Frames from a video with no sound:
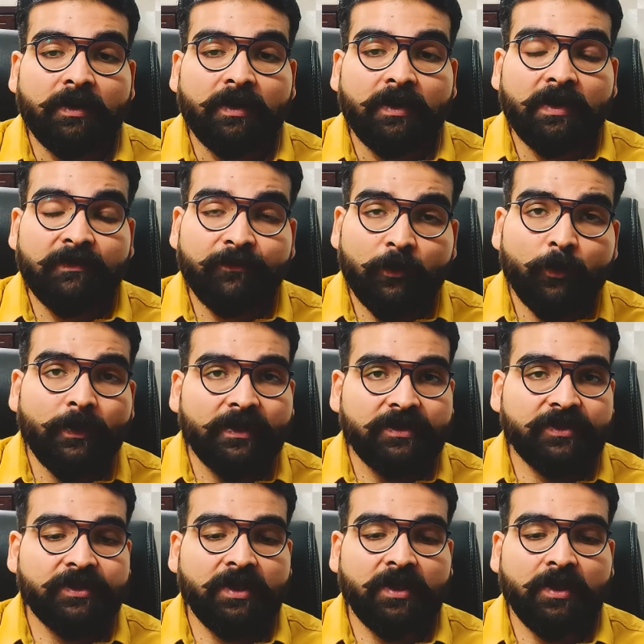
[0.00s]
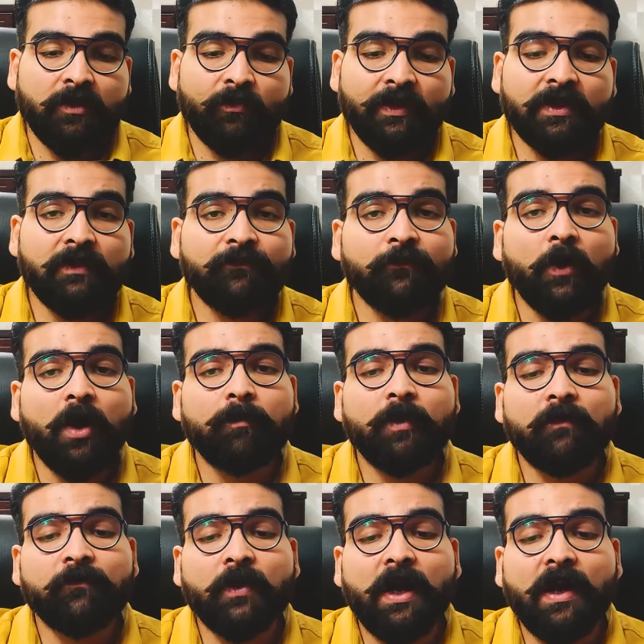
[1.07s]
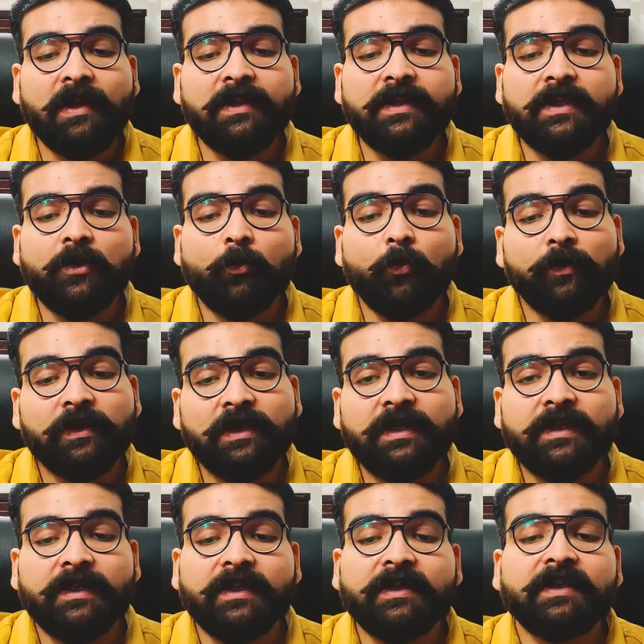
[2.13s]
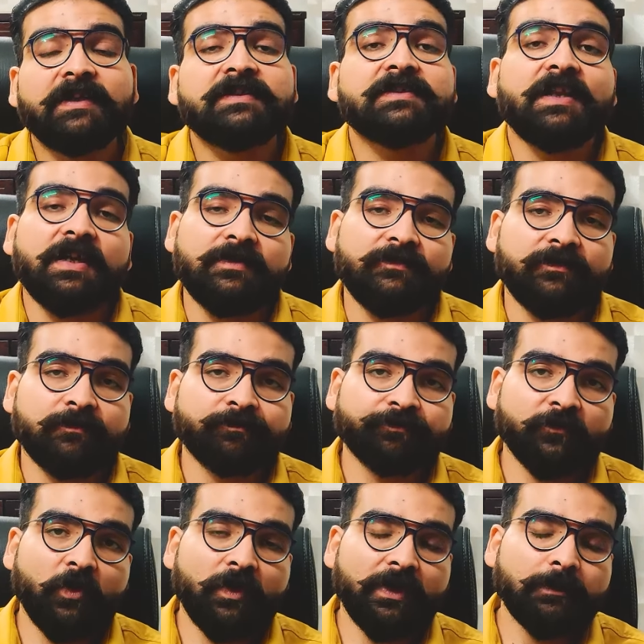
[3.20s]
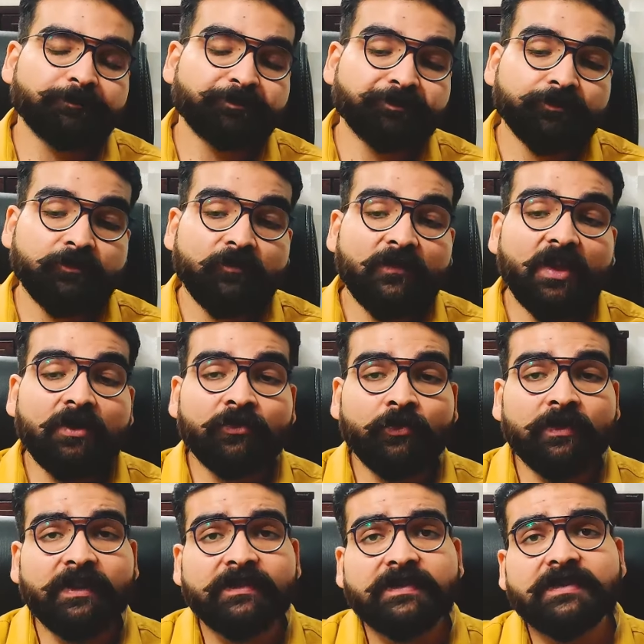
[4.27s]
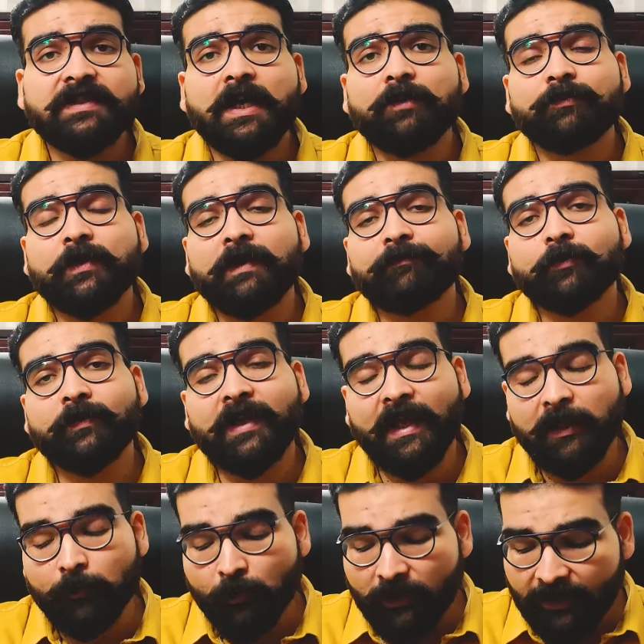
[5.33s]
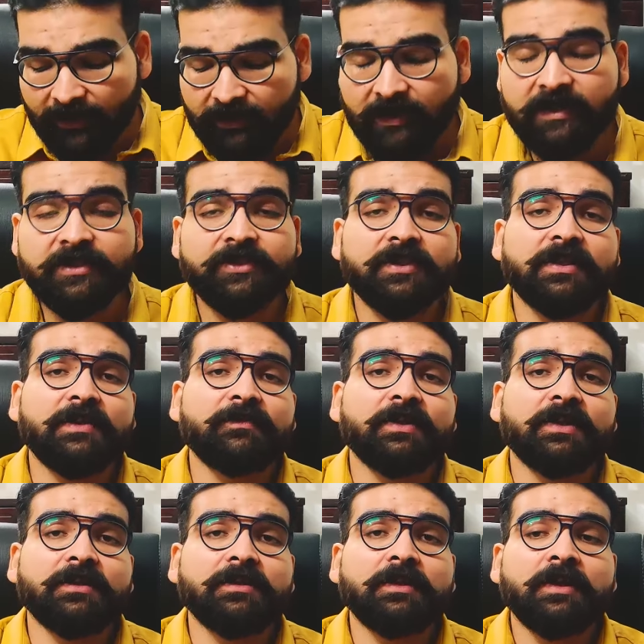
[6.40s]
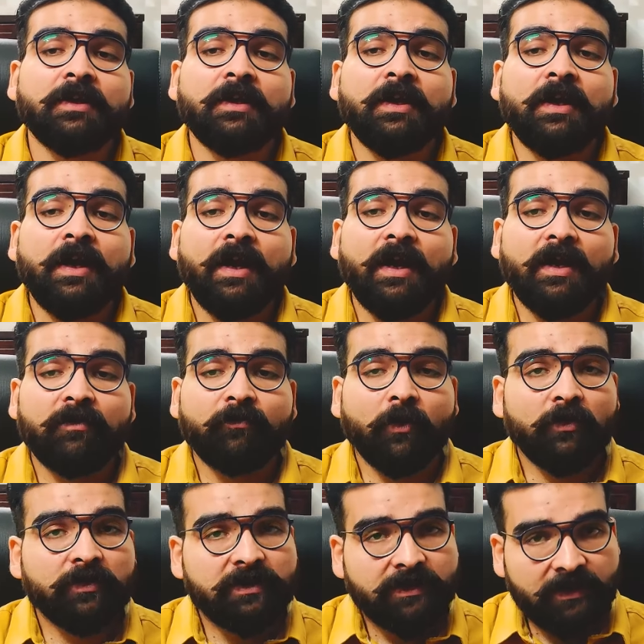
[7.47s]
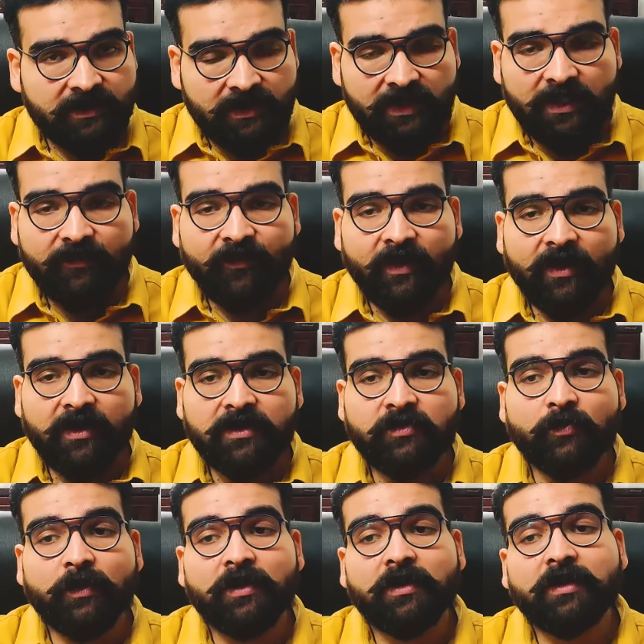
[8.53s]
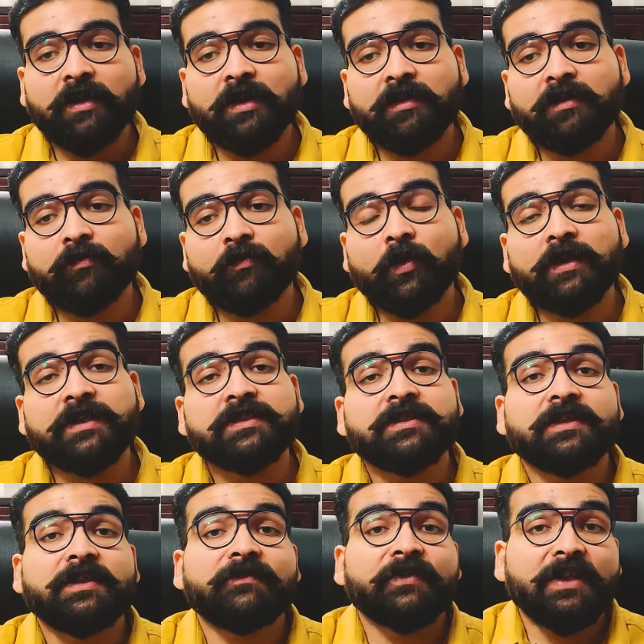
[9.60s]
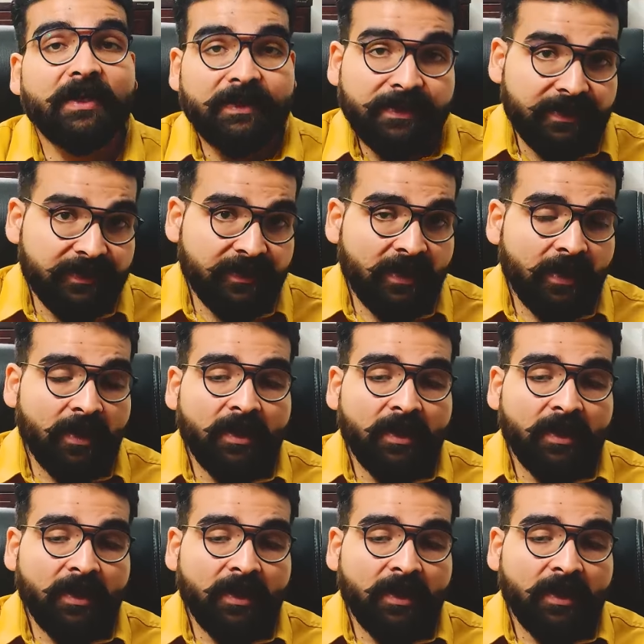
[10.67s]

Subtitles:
influenced with the form of Kali only in his life. Okay, so this is how you have to calculate the Ishta Devata, and what was the significance, and what Ishta Devata is,